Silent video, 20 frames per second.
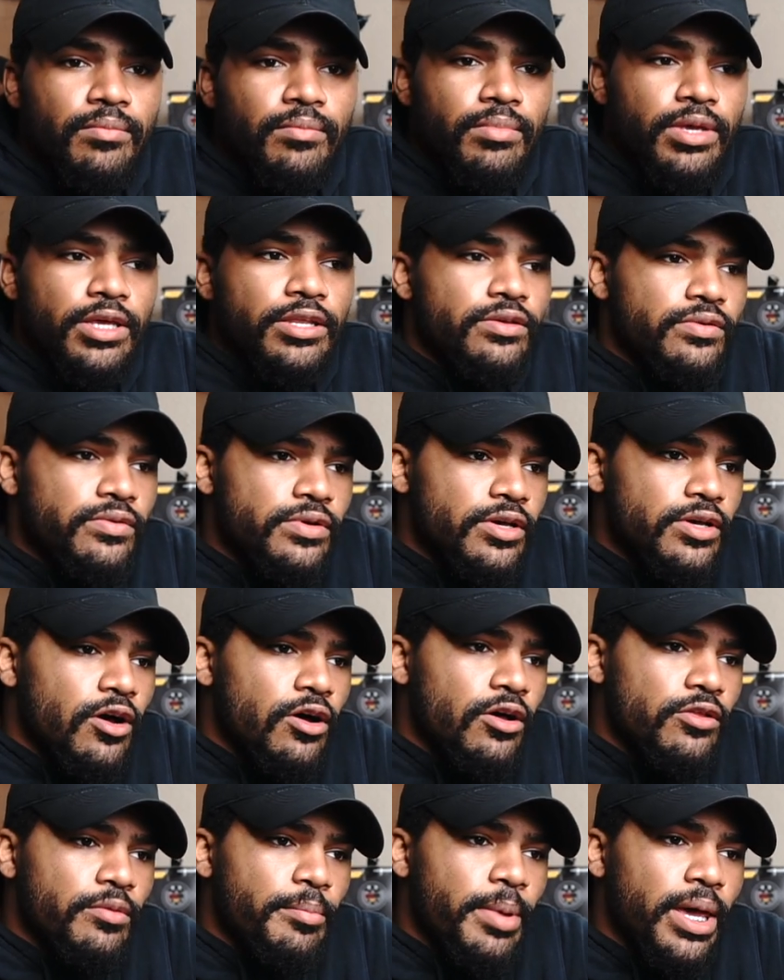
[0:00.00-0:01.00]
Me doing
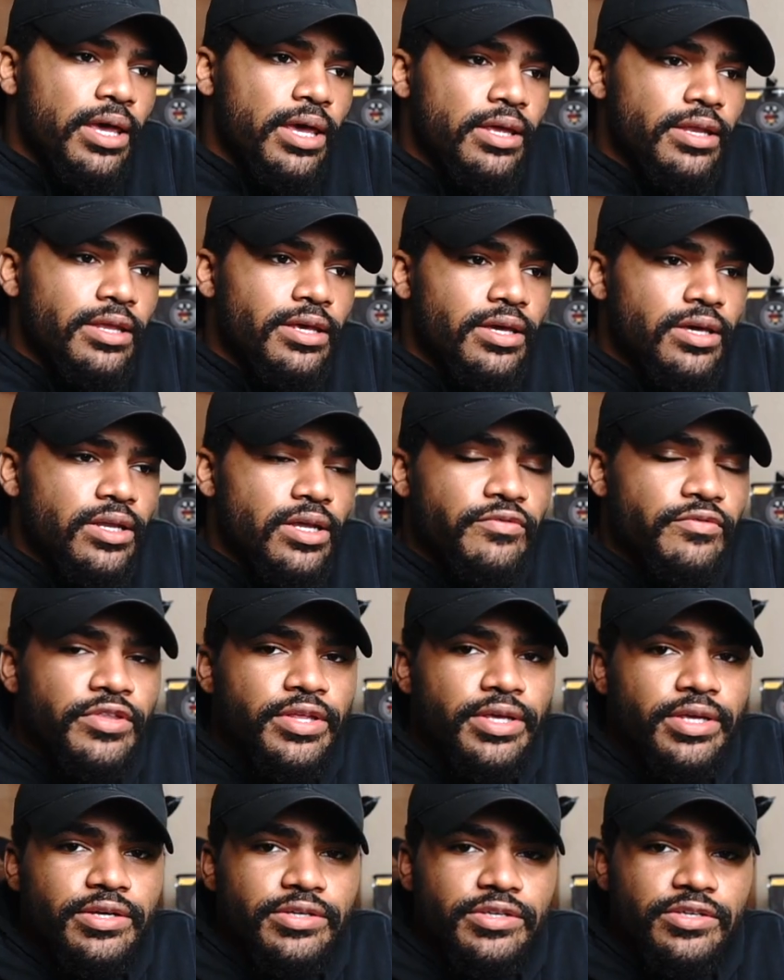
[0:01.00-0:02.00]
all the painting and
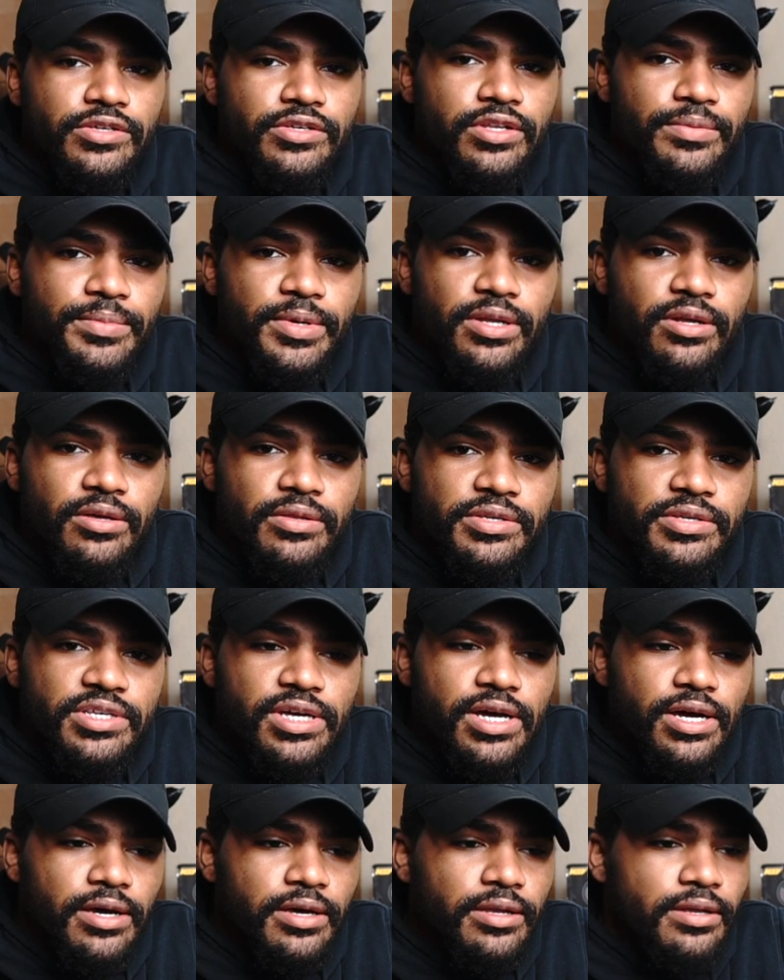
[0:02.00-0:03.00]
everything else is gonna be another
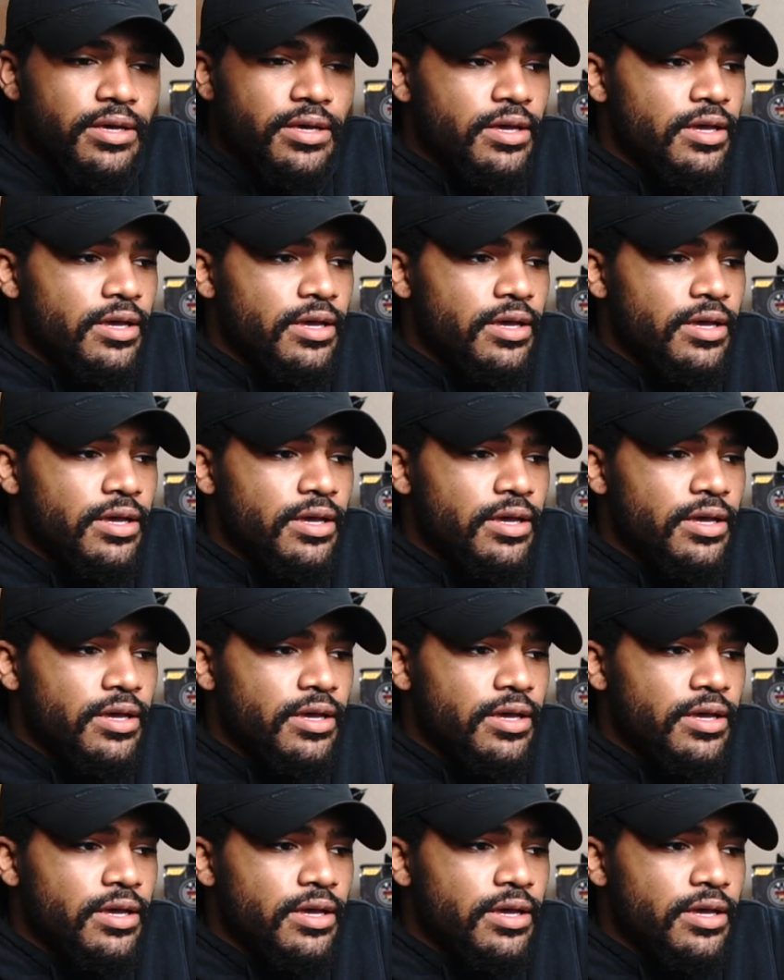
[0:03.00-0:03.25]
side.